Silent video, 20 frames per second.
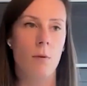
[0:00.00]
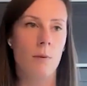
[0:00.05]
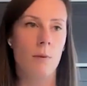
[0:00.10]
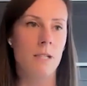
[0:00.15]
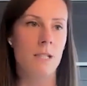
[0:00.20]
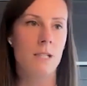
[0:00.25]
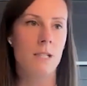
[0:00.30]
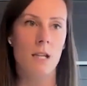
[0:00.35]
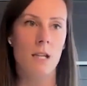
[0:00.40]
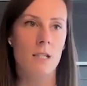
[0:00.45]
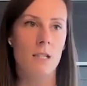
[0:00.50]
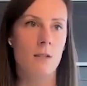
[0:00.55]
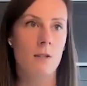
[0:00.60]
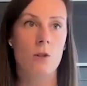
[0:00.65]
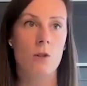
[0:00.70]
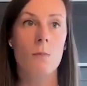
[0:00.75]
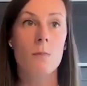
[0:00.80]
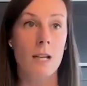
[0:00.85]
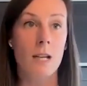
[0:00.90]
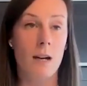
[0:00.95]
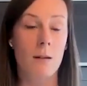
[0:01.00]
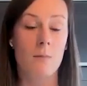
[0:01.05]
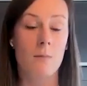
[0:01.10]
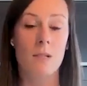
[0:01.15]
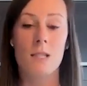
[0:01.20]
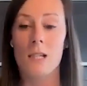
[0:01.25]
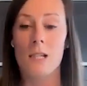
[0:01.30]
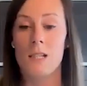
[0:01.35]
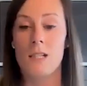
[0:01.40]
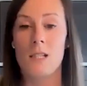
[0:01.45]
probably sometimes
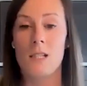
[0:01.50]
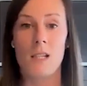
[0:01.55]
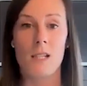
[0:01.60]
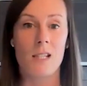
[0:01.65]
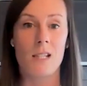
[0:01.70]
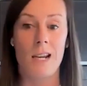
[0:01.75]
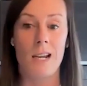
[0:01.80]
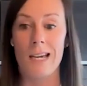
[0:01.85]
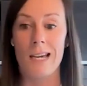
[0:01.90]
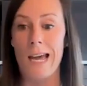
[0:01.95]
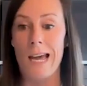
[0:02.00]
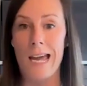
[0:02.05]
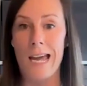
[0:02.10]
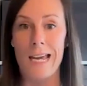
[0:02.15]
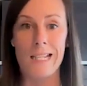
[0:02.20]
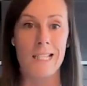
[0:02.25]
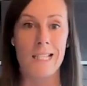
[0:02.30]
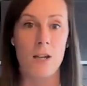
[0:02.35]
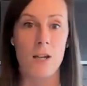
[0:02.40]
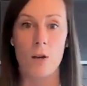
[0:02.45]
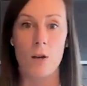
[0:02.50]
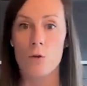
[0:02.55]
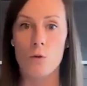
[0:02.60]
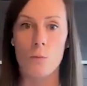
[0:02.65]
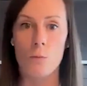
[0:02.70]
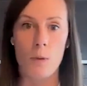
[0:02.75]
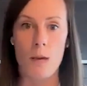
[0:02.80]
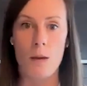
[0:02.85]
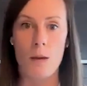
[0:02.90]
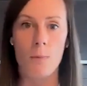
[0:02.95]
60 to like 80,
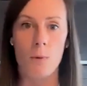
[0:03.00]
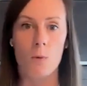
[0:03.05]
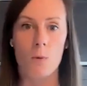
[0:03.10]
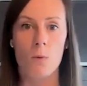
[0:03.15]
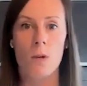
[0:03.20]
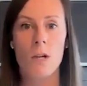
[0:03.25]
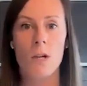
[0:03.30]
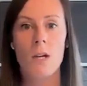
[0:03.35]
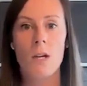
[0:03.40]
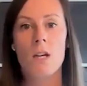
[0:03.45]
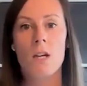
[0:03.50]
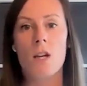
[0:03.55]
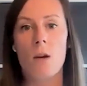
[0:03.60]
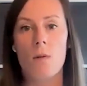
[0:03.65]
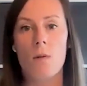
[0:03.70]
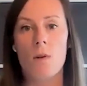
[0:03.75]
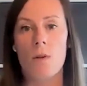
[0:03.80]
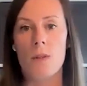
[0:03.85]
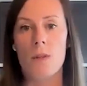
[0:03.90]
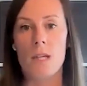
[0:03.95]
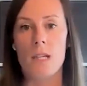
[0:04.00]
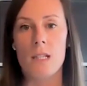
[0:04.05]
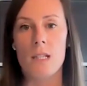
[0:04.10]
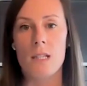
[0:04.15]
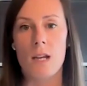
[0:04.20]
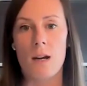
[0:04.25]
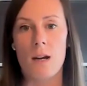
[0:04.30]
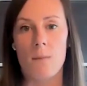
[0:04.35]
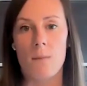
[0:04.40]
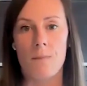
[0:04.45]
100 people going on
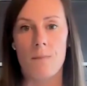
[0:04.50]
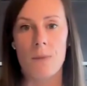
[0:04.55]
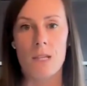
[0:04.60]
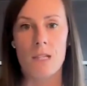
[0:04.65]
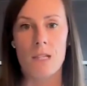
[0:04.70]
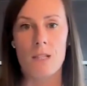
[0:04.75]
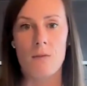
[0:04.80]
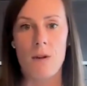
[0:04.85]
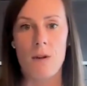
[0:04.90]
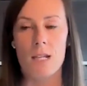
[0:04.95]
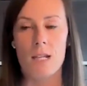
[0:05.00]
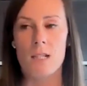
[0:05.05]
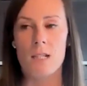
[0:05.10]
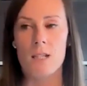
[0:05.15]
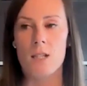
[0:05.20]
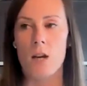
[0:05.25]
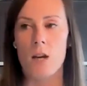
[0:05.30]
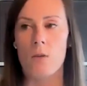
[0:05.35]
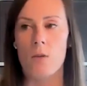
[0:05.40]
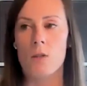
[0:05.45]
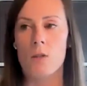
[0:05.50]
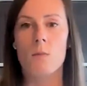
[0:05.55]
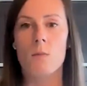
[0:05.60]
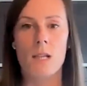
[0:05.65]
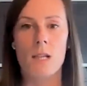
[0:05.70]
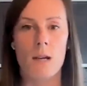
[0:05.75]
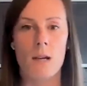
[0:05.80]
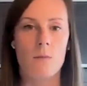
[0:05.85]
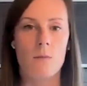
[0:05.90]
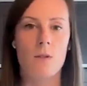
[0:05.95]
these events. So
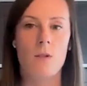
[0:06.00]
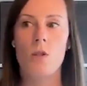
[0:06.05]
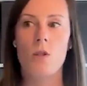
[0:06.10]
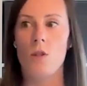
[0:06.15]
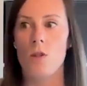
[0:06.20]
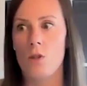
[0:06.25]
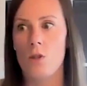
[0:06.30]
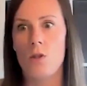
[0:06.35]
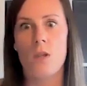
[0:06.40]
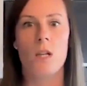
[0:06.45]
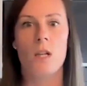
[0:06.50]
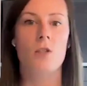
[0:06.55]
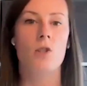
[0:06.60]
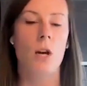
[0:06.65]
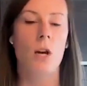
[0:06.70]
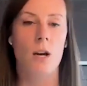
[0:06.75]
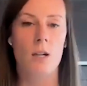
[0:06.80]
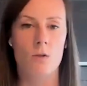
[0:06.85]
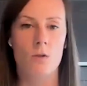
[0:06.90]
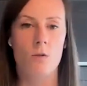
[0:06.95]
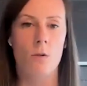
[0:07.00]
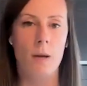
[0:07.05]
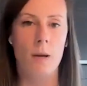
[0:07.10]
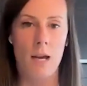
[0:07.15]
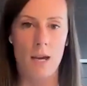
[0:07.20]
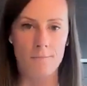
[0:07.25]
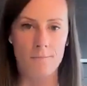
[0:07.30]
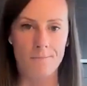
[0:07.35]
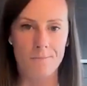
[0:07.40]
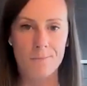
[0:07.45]
sometimes they charter a
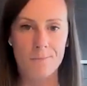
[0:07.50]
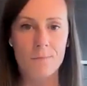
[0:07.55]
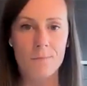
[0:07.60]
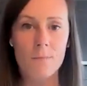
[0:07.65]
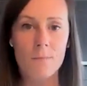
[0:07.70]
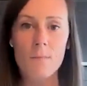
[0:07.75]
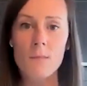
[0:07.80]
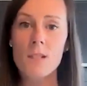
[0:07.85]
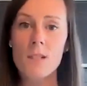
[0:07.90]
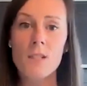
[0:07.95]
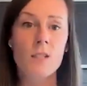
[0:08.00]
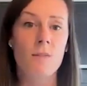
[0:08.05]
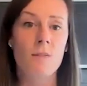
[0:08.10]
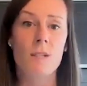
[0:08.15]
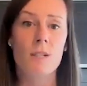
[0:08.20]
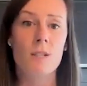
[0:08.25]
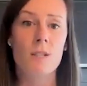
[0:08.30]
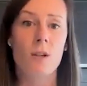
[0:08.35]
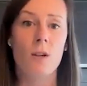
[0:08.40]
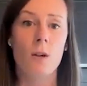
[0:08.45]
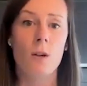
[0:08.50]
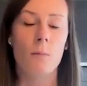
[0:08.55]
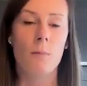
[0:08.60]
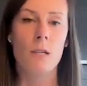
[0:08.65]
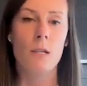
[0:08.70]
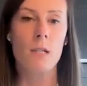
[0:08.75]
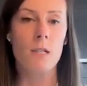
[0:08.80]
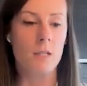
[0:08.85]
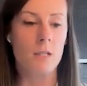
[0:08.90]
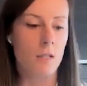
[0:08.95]
plane to fit us all on
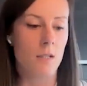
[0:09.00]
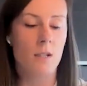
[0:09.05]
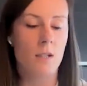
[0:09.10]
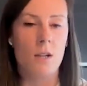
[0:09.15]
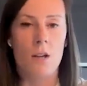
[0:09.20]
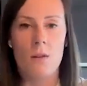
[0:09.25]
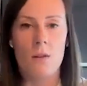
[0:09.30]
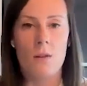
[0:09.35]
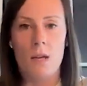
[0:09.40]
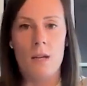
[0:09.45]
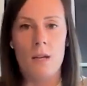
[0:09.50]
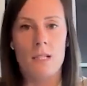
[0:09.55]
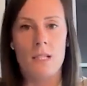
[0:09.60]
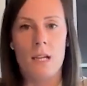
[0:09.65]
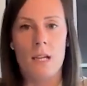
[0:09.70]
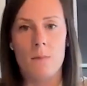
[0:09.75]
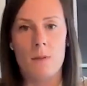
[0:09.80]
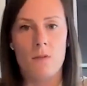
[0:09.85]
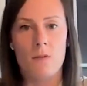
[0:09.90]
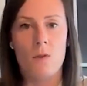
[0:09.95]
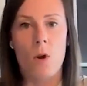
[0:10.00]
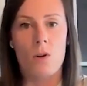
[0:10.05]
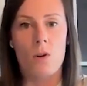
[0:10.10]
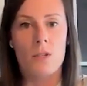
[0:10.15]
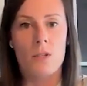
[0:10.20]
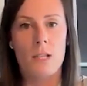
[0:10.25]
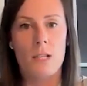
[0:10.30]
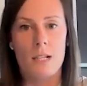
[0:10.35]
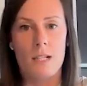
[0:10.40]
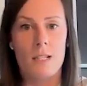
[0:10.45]
because, in terms of
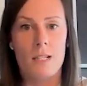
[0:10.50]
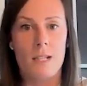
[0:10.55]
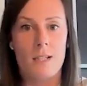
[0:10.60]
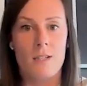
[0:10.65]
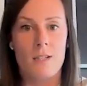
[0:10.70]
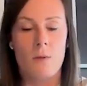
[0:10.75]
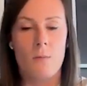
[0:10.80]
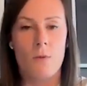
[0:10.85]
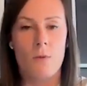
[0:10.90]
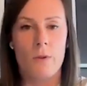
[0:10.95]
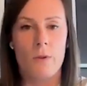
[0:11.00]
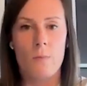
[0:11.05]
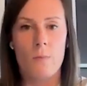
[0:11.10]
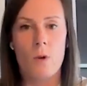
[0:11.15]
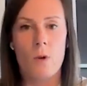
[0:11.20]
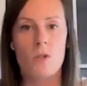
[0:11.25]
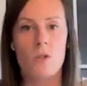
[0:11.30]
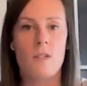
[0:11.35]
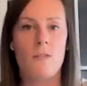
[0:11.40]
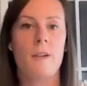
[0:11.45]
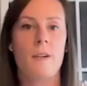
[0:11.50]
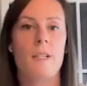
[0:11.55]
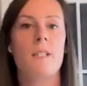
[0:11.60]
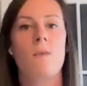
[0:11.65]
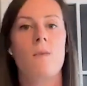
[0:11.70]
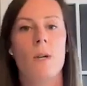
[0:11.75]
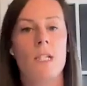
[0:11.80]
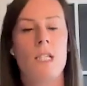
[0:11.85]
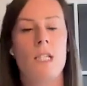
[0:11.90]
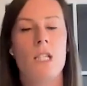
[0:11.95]
cost, that's actually a more
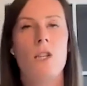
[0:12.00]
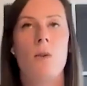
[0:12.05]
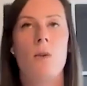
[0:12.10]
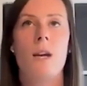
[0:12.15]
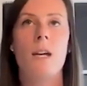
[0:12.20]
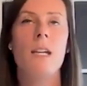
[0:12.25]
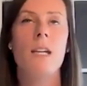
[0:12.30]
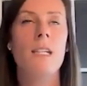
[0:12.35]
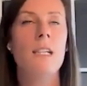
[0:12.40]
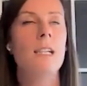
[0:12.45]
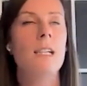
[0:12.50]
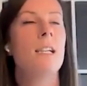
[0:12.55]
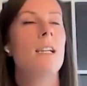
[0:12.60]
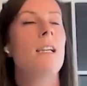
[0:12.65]
cost-effective way to do it.